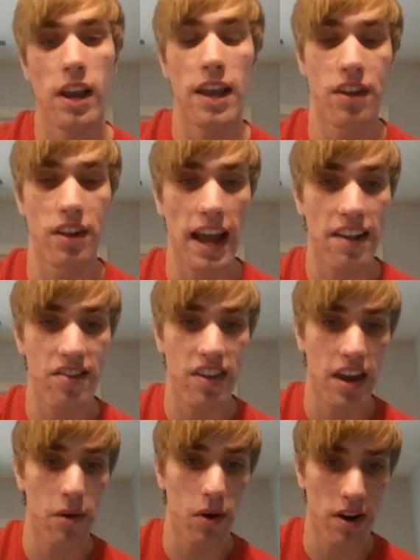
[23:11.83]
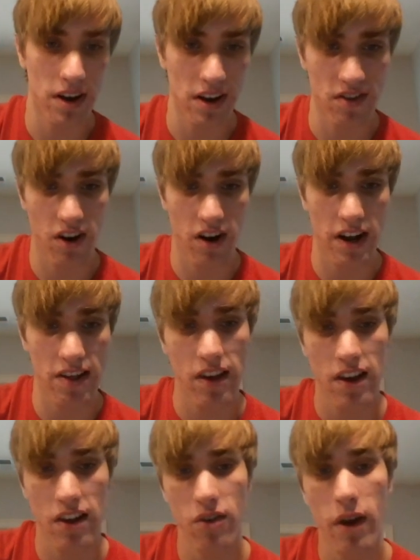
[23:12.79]
And the last thing I wanted is targets,
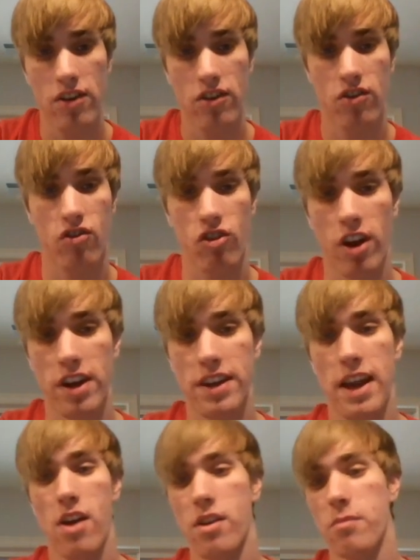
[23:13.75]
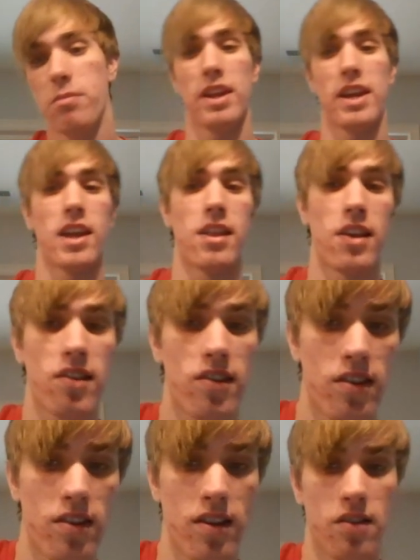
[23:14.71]
so I just shut it down and play
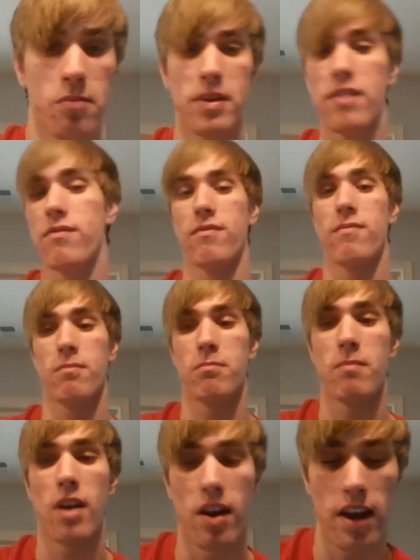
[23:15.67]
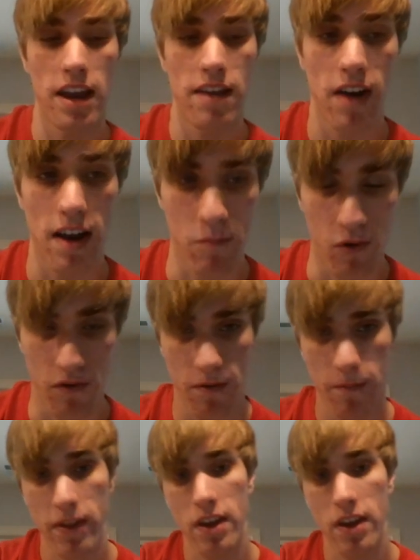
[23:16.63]
this a5 move.